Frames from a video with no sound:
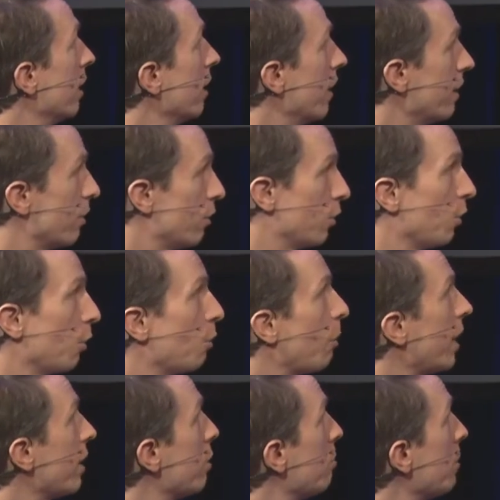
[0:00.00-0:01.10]
This is another
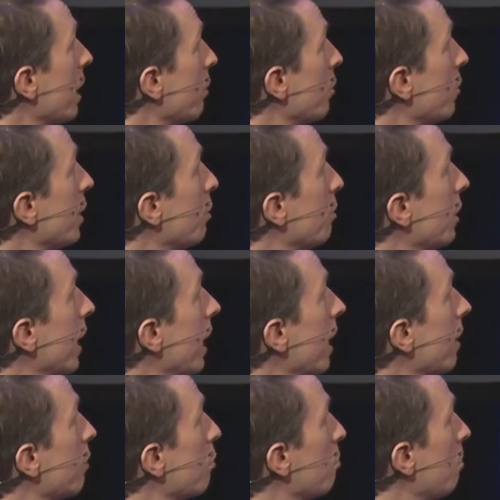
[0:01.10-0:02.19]
way to be able to deal with that.
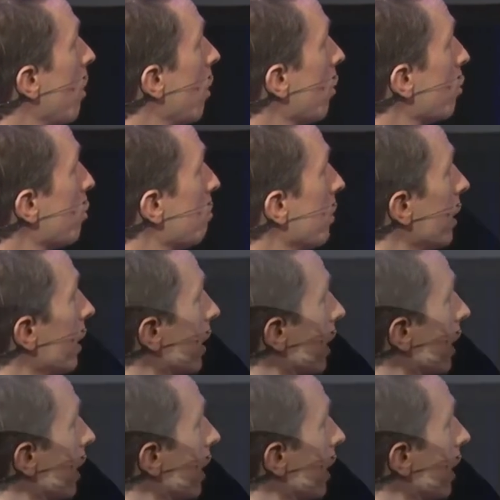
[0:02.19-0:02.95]
It's possibly